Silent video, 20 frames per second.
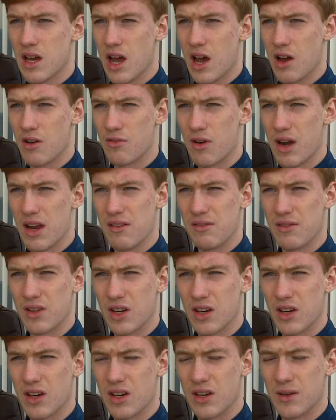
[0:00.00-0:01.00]
a
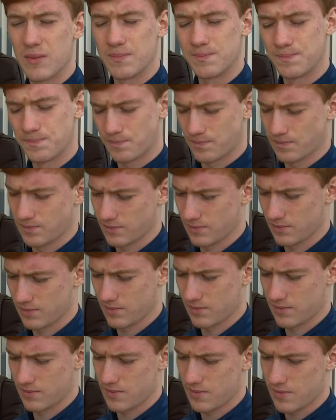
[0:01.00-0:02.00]
Ravener
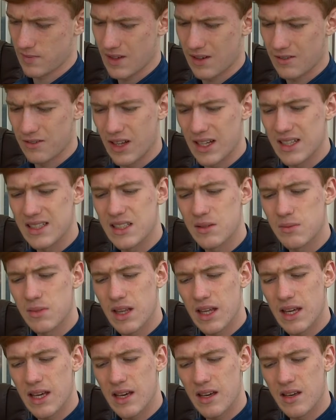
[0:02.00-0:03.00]
flight
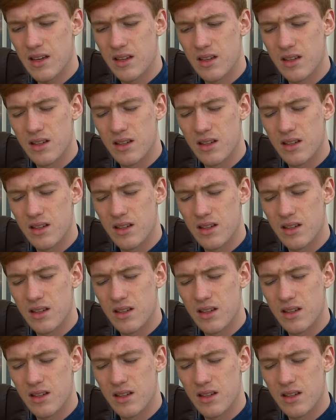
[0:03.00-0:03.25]
simulator